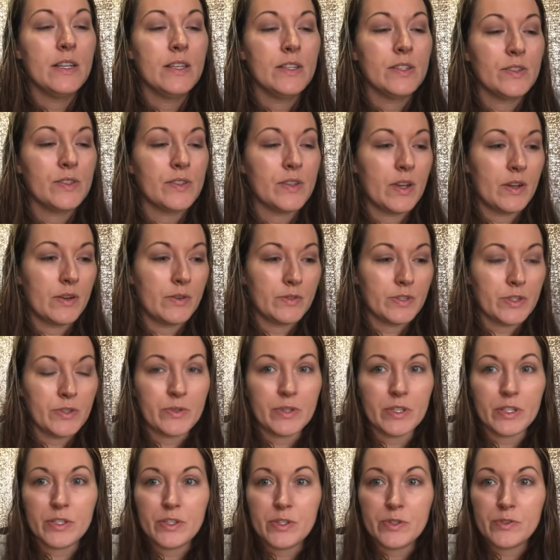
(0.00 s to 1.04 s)
So you
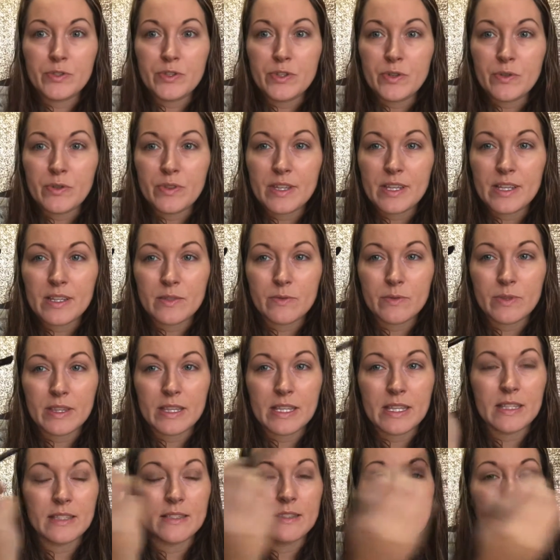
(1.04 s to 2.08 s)
can do two things with
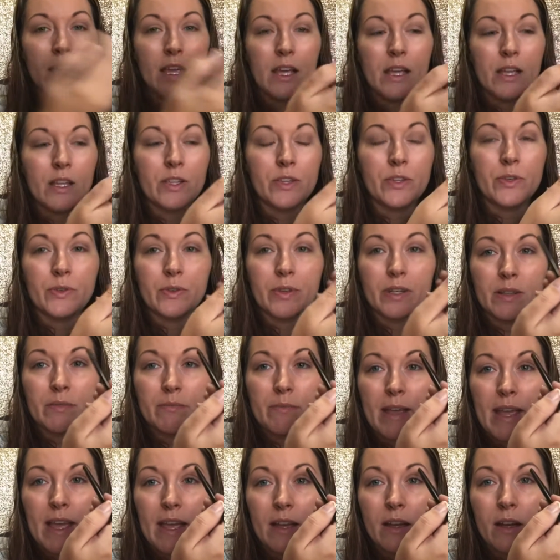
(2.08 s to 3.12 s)
this. You can
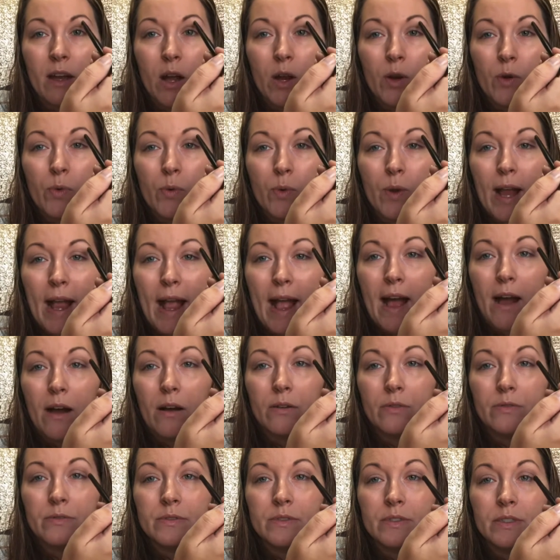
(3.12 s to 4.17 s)
make a
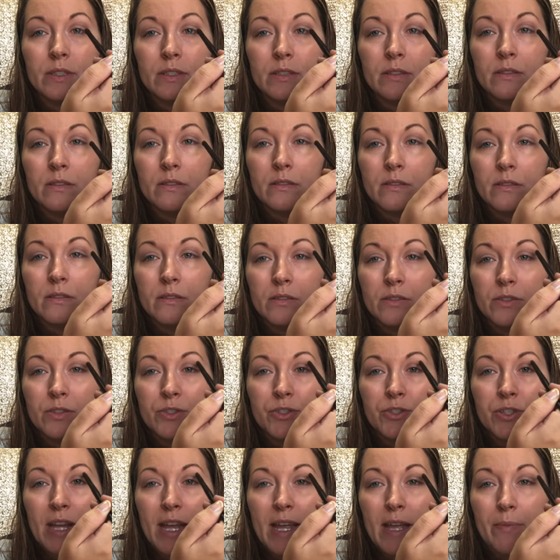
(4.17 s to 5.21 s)
round
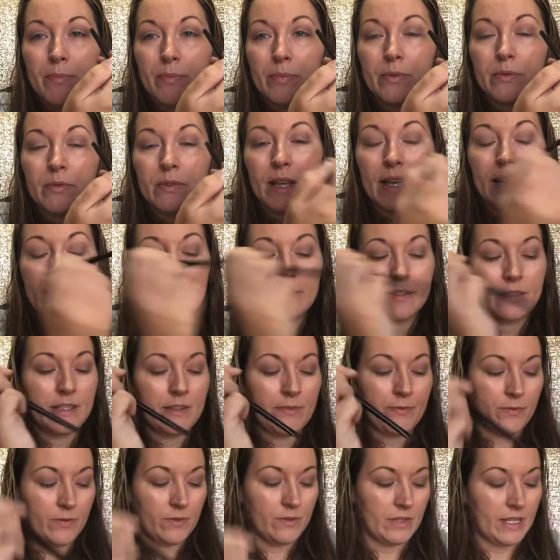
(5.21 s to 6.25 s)
shape like
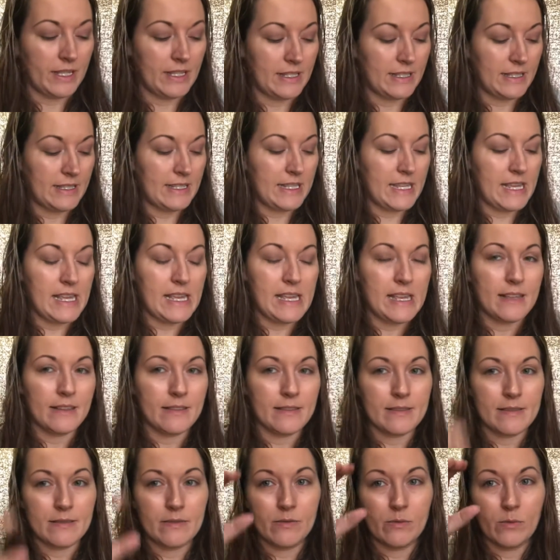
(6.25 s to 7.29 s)

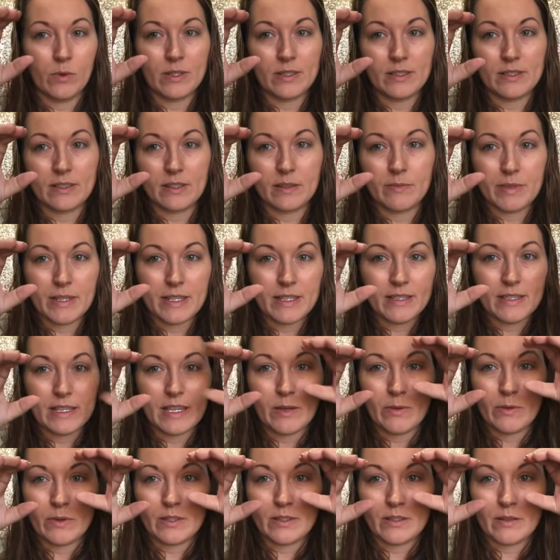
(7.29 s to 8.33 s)
C's. One's gonna be a C,
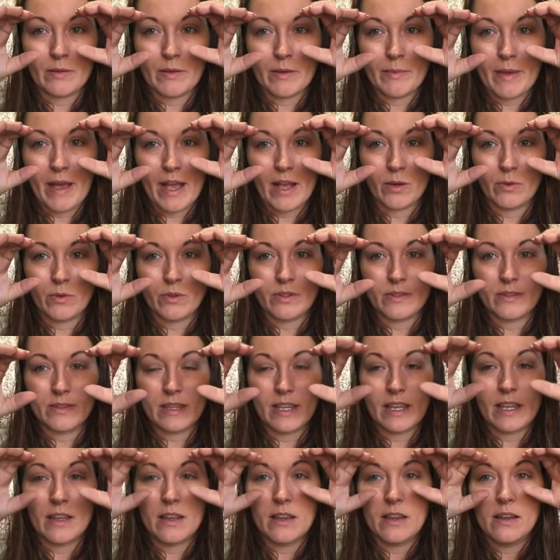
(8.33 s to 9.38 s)
one's gonna be a backward
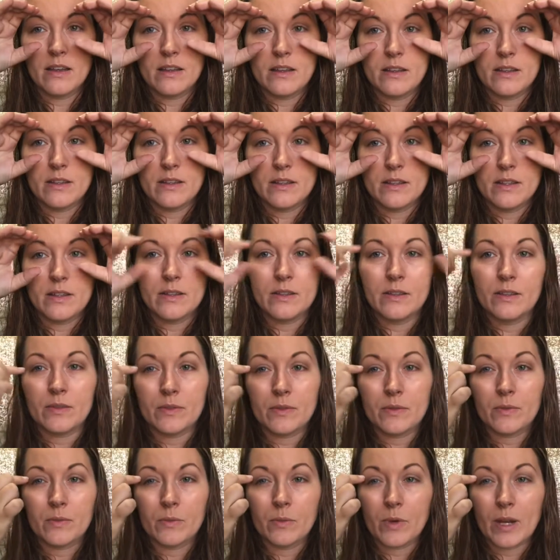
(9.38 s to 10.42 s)
C.
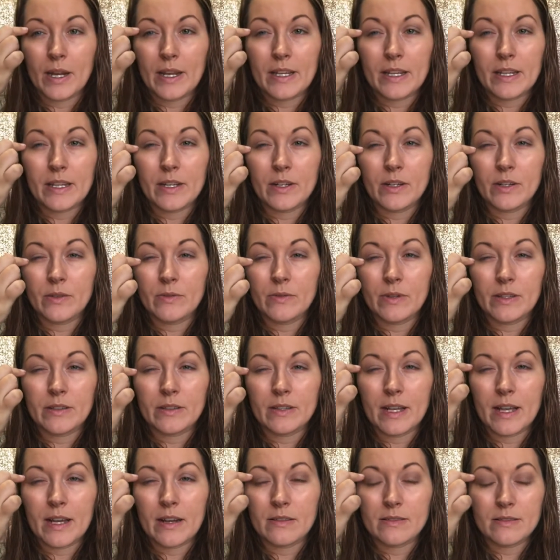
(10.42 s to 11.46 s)
Right here around
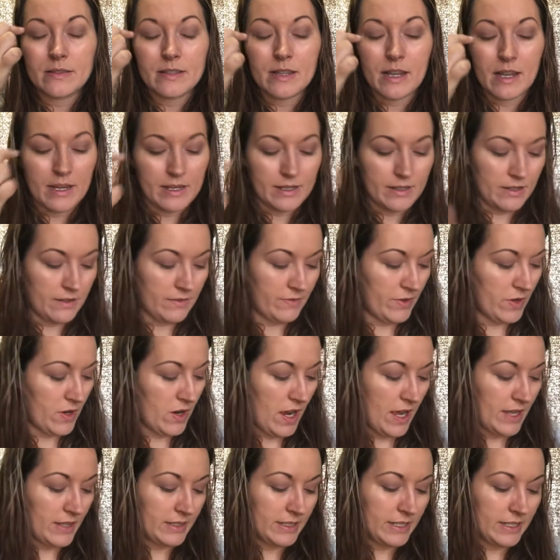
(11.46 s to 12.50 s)
the outside of your
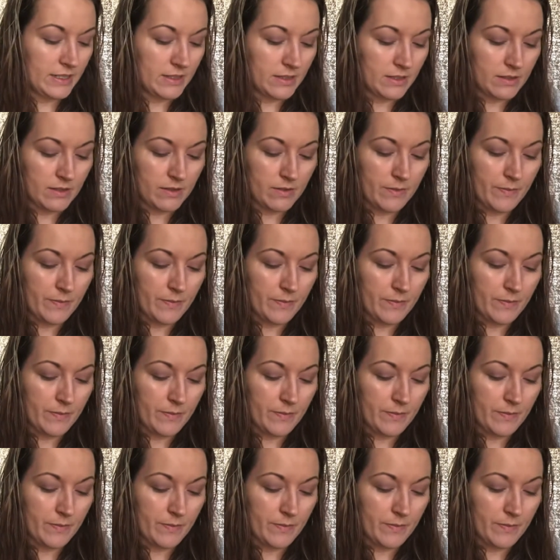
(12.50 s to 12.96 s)
eyelids.